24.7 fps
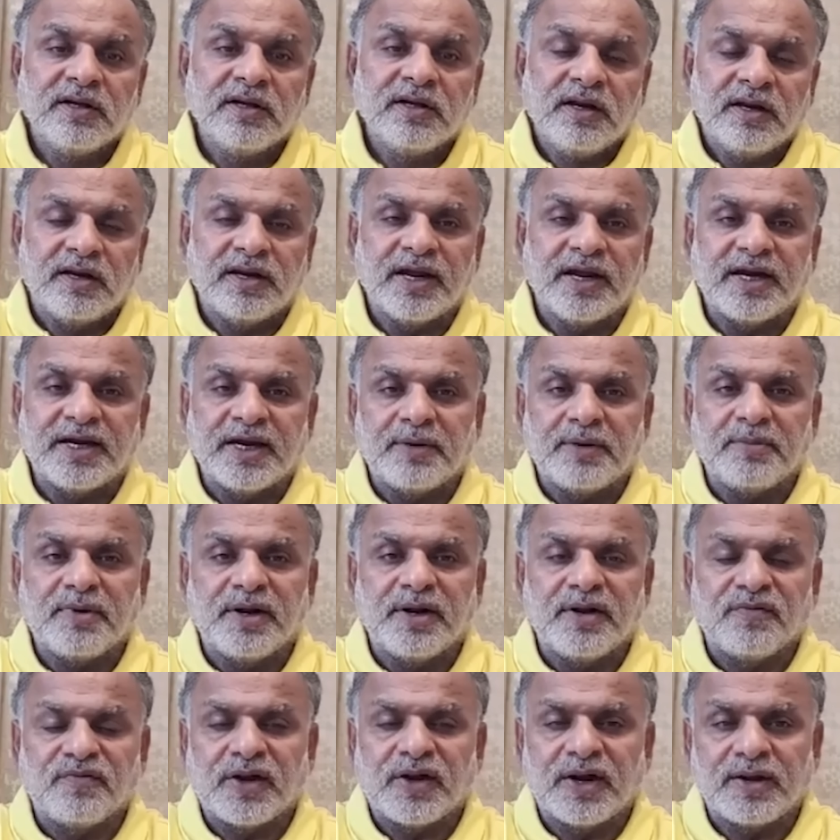Let it be
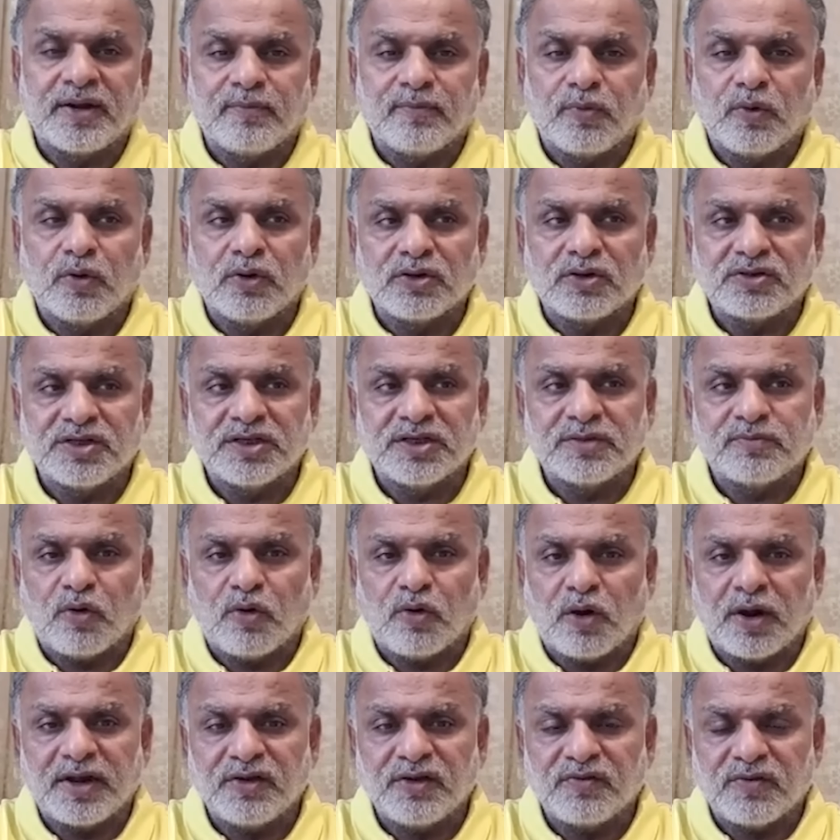different boats. These
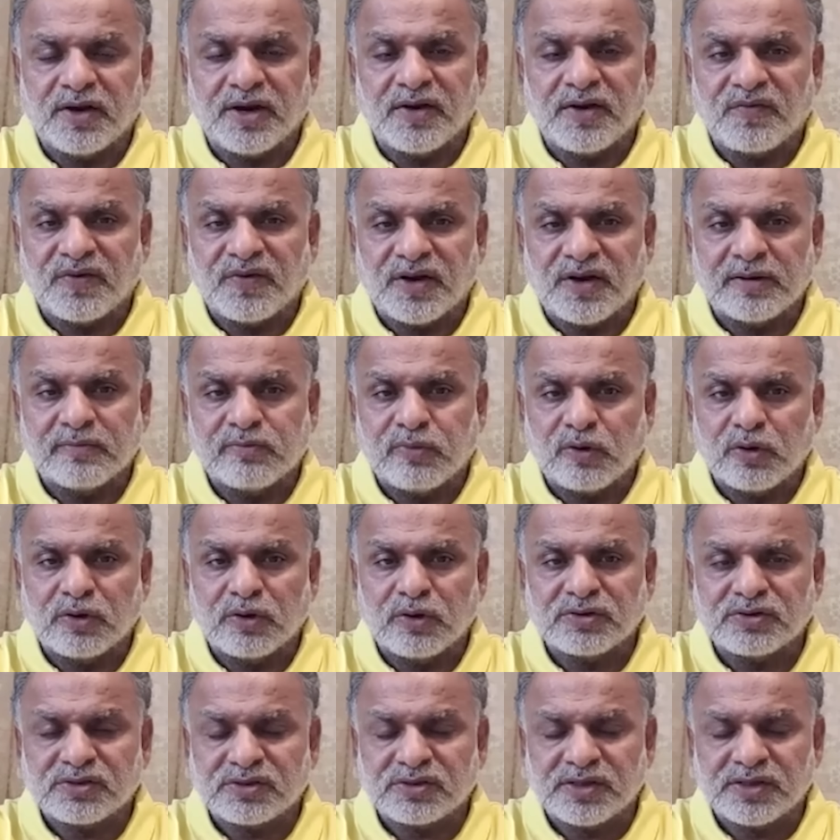bodies were different
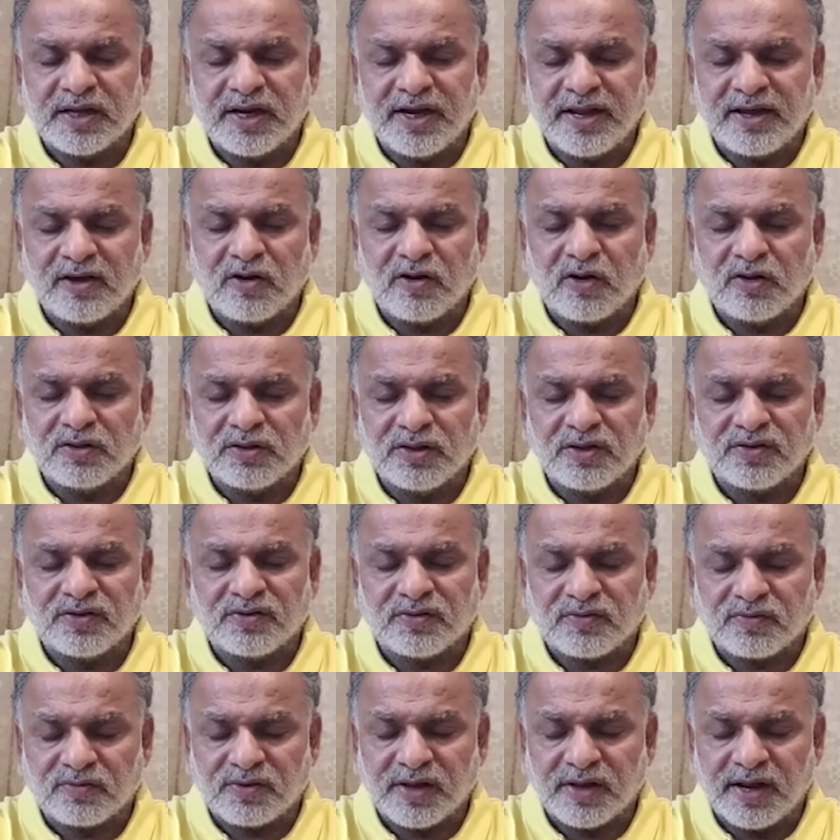boats
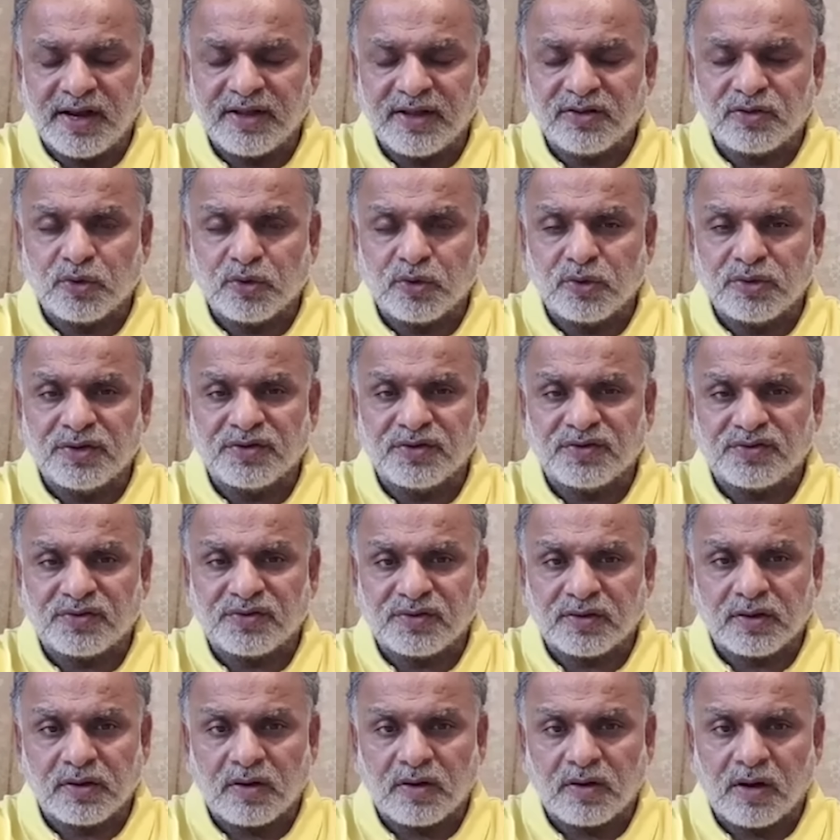sailing through this
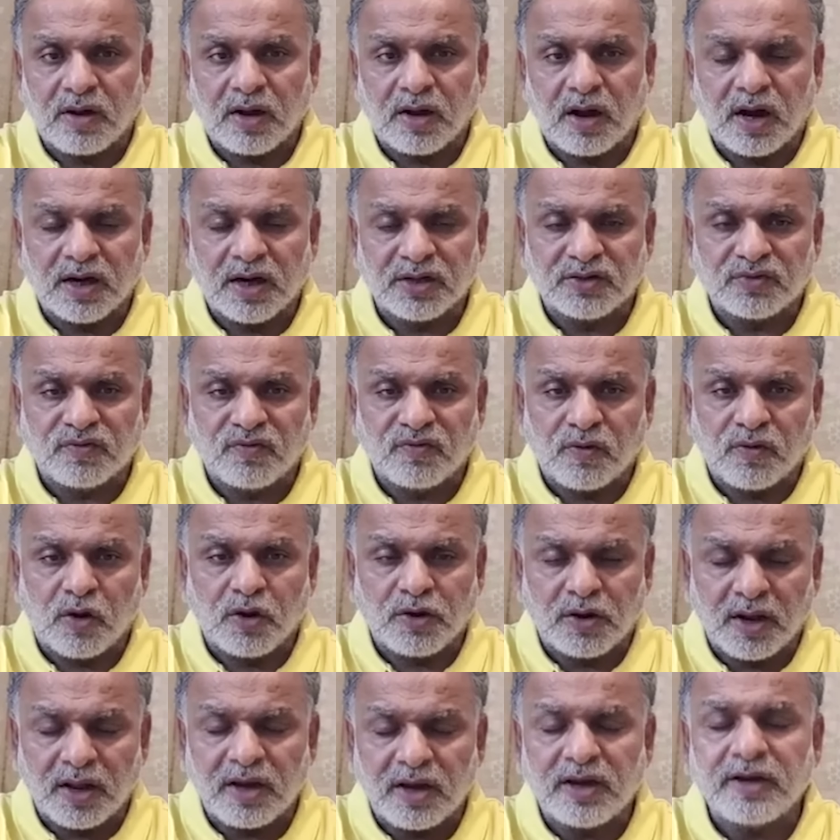earth
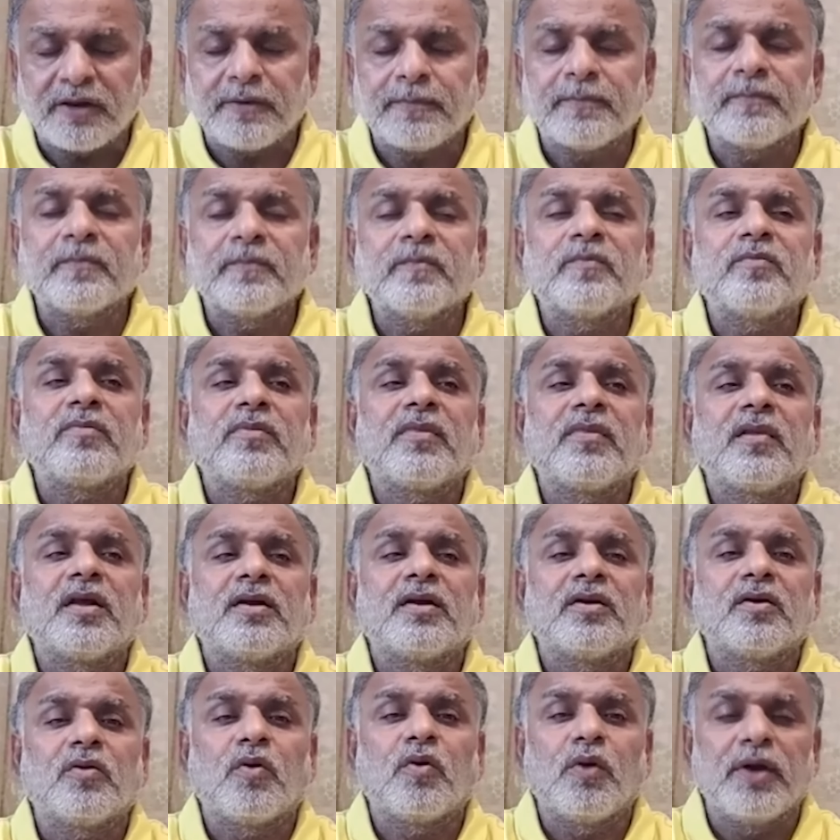water,
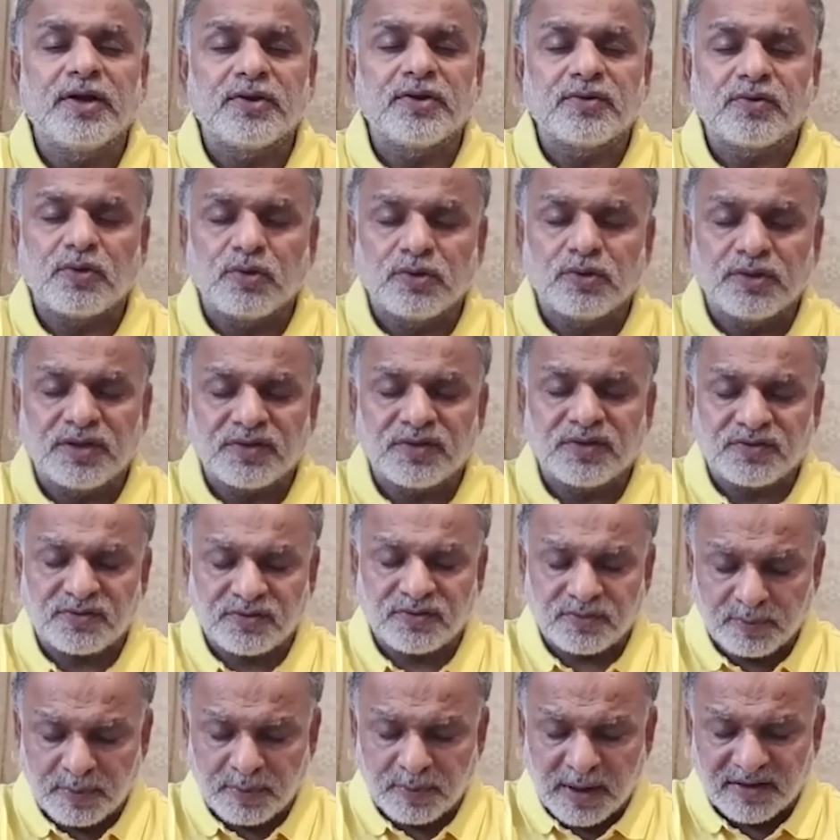going through
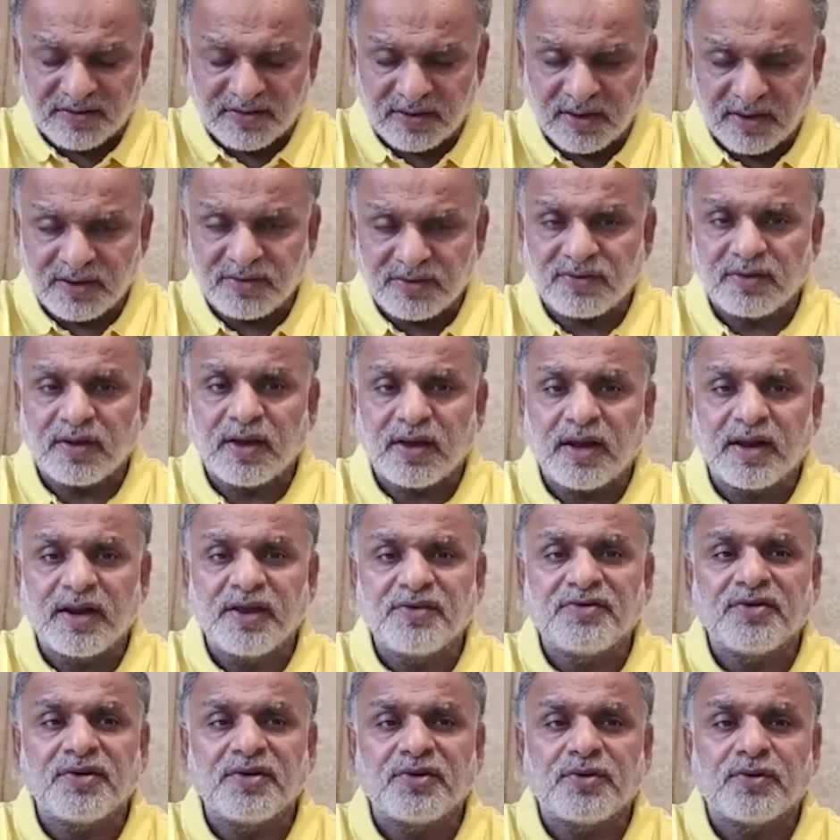this passage,
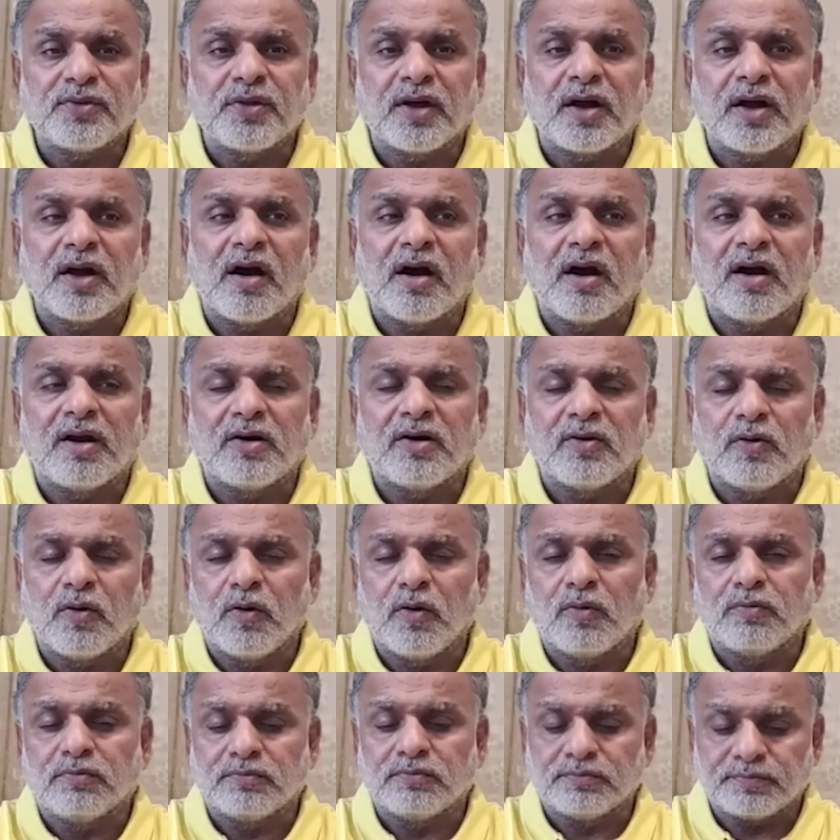reaching to the God,
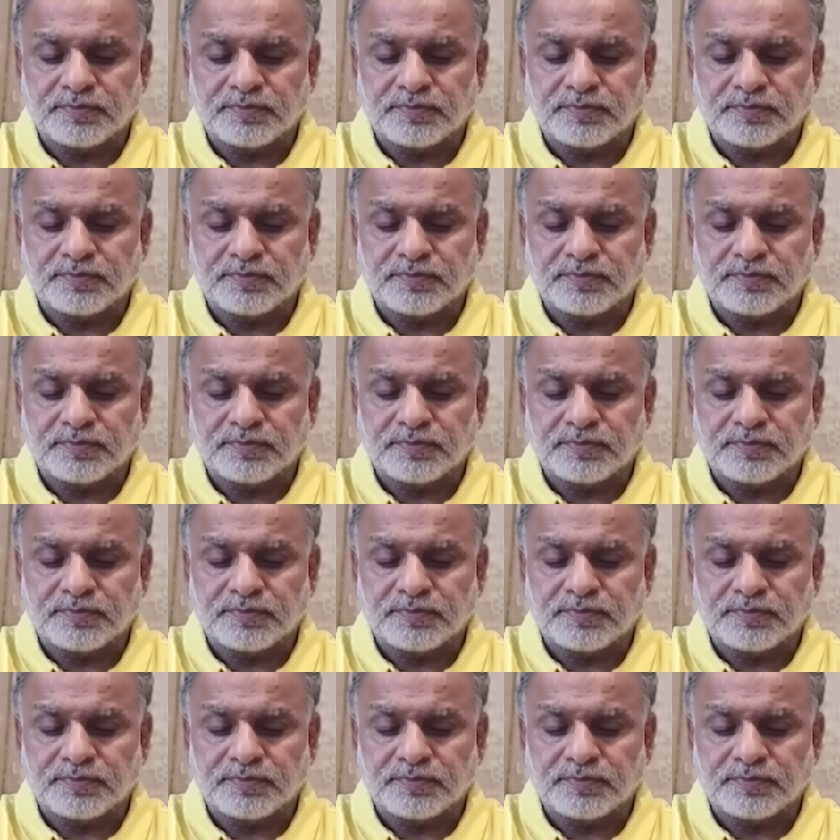home.